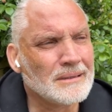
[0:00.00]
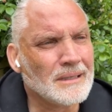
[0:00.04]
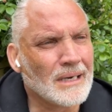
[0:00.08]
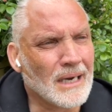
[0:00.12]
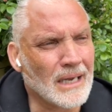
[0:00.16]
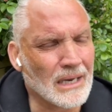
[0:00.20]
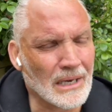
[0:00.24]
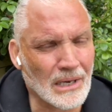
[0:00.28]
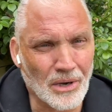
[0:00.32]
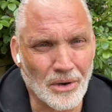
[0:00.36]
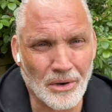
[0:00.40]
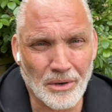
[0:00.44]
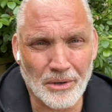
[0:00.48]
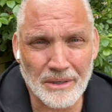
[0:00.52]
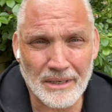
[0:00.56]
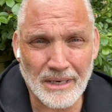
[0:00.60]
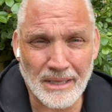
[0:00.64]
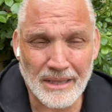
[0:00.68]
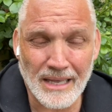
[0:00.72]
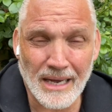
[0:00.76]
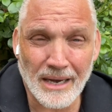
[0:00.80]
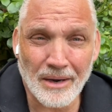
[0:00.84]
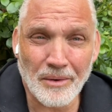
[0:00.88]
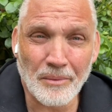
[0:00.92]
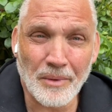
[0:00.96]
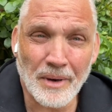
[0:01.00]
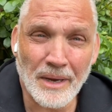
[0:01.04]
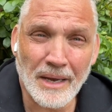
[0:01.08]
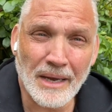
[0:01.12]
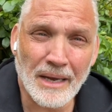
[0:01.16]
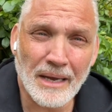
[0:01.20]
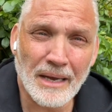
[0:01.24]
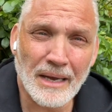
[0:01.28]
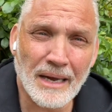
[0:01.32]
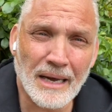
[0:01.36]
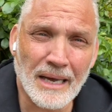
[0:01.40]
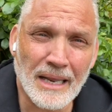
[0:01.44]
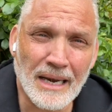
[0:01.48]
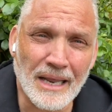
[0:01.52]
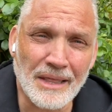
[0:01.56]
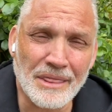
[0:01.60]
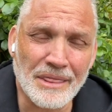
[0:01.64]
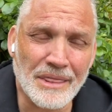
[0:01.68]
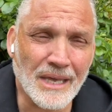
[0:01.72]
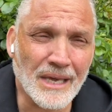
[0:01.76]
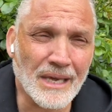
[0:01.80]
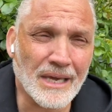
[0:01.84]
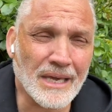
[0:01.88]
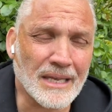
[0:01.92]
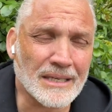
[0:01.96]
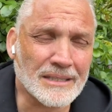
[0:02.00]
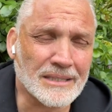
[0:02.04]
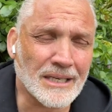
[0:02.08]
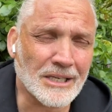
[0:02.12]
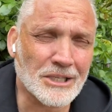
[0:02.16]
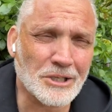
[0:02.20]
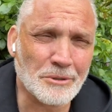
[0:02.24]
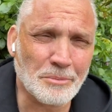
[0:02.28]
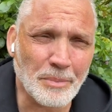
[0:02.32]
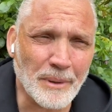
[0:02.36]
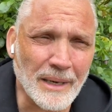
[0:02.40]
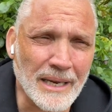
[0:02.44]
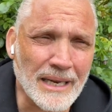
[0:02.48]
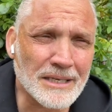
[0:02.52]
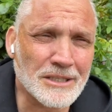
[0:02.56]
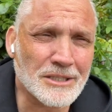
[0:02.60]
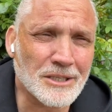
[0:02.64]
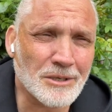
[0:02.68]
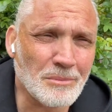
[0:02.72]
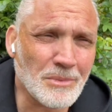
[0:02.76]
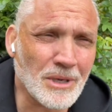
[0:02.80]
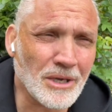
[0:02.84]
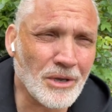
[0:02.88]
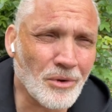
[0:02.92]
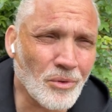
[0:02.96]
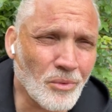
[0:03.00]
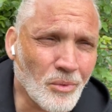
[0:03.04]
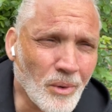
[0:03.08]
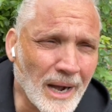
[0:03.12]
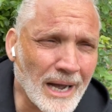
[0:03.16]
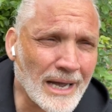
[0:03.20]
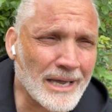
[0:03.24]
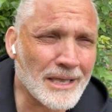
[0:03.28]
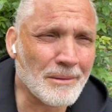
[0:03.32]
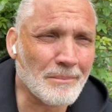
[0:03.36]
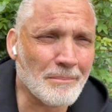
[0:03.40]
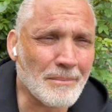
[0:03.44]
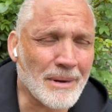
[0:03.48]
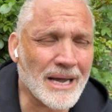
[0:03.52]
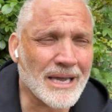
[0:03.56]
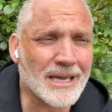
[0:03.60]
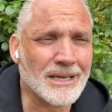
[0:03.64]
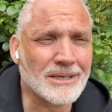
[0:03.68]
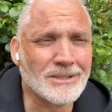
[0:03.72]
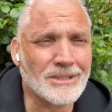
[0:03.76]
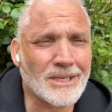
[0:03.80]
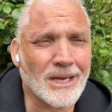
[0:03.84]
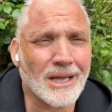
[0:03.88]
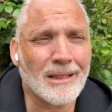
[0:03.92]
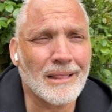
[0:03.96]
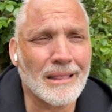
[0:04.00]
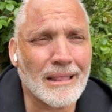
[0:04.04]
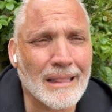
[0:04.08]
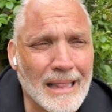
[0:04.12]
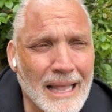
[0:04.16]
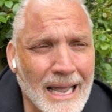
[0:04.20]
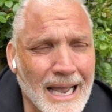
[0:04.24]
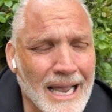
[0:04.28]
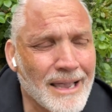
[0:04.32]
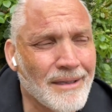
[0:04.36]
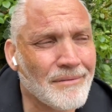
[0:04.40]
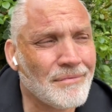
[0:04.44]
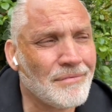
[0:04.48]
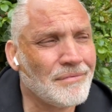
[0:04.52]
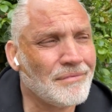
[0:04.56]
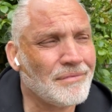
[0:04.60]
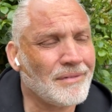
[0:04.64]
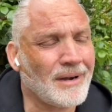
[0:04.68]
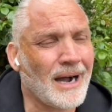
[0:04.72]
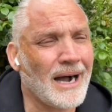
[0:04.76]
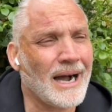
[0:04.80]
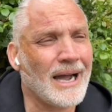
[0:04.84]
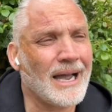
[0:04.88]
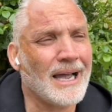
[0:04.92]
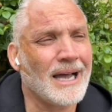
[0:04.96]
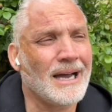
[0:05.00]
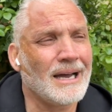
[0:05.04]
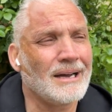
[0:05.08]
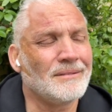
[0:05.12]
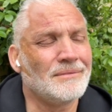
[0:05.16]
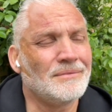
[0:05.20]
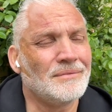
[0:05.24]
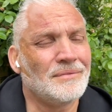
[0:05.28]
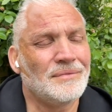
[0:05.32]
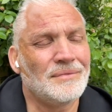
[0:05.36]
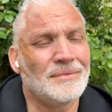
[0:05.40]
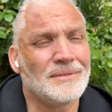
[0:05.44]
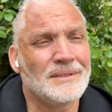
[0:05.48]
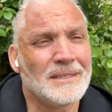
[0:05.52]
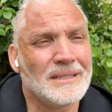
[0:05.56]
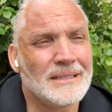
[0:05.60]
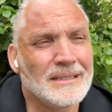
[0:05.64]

alone in that way. And I think it's explained to me why in my adult life I have